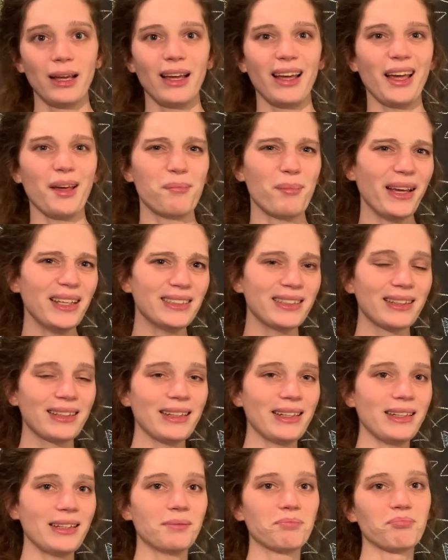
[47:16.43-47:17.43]
And
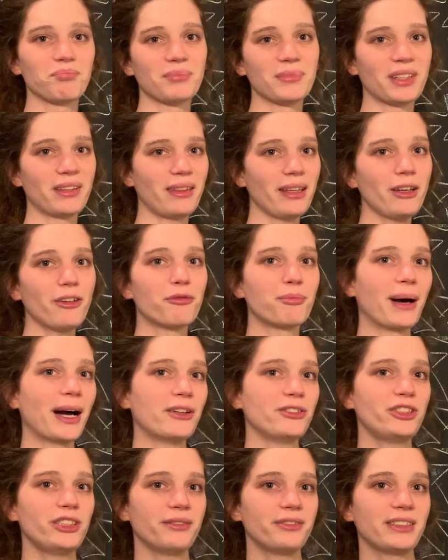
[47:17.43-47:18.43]
basically, think of
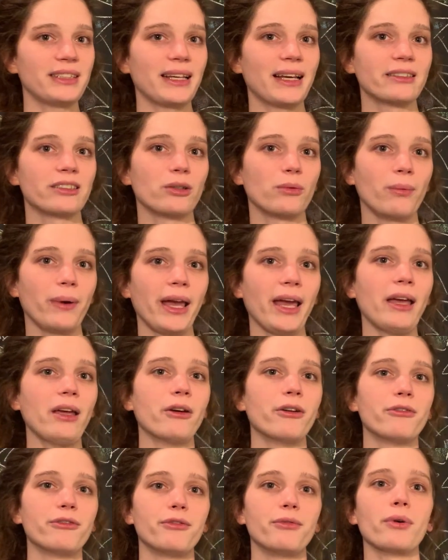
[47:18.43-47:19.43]
bound shifting as a way
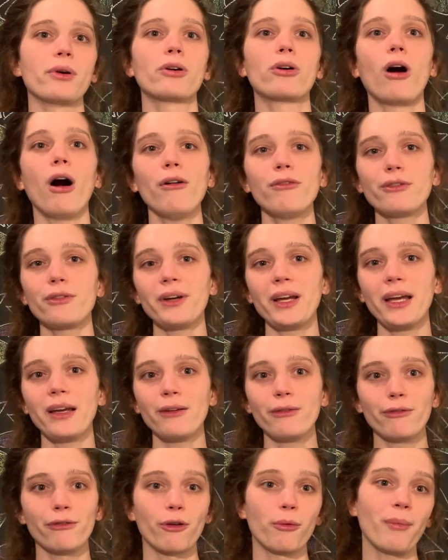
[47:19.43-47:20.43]
of
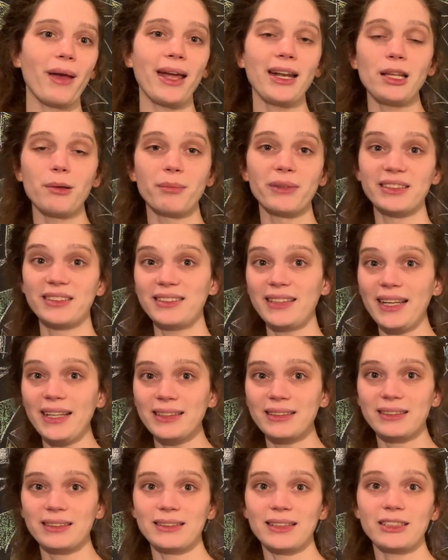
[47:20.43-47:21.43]
recovering from any
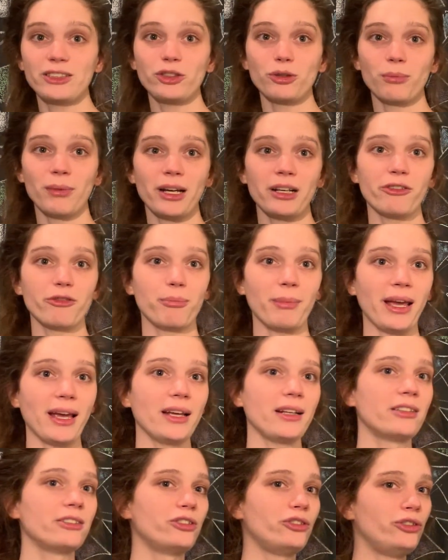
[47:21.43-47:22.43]
mistakes that you might have
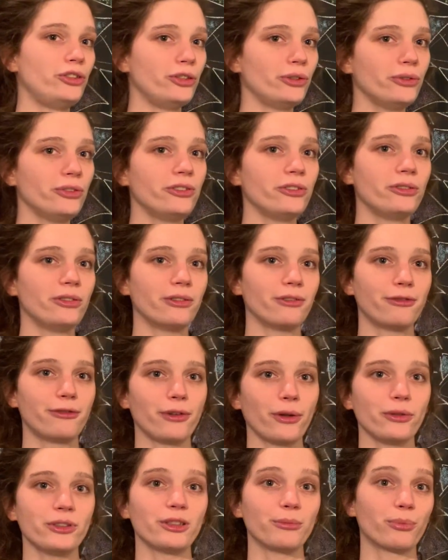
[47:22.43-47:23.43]
made due to the
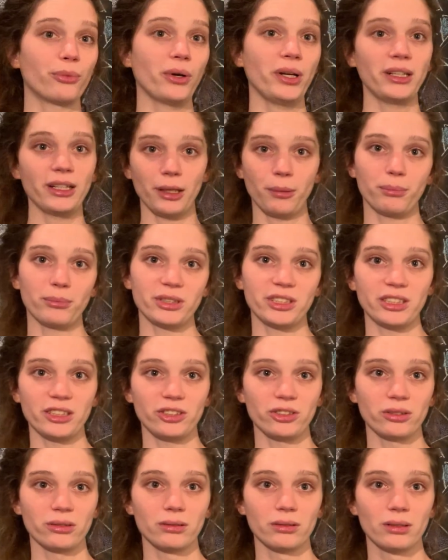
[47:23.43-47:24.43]
floating point
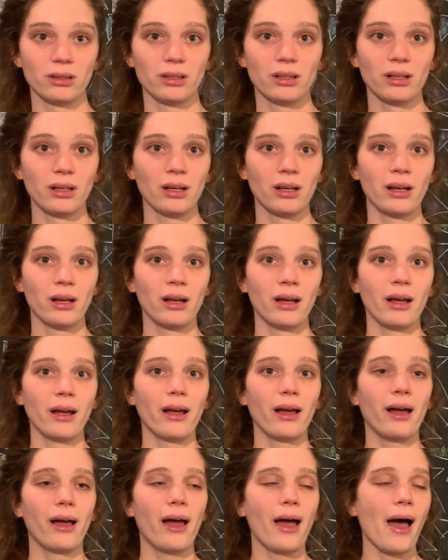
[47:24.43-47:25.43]
imprecision.
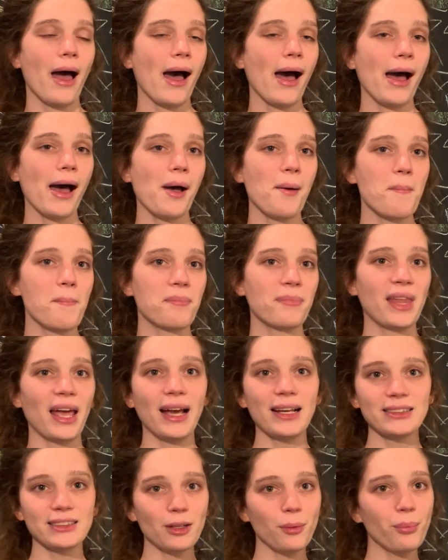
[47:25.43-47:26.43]

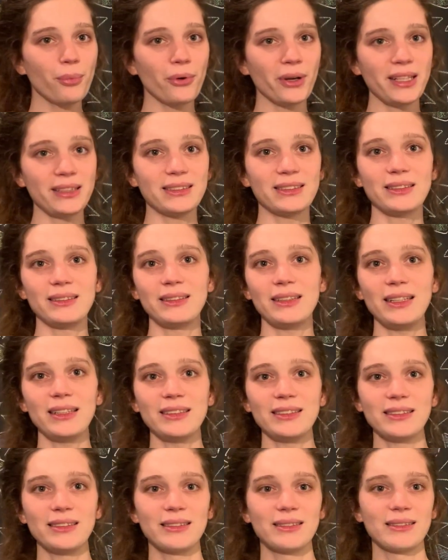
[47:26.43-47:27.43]
At some point,
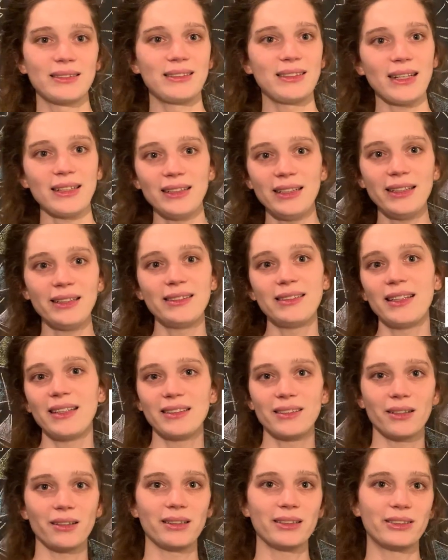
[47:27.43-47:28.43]
these techniques, they
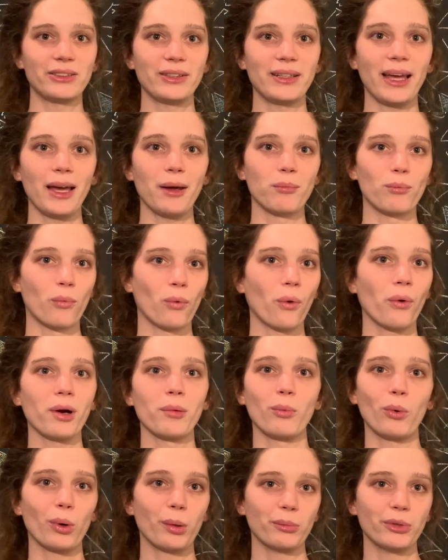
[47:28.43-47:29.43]
started to get more and
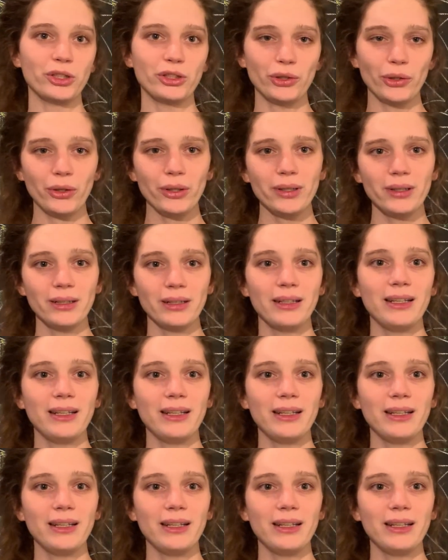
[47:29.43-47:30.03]
more mature,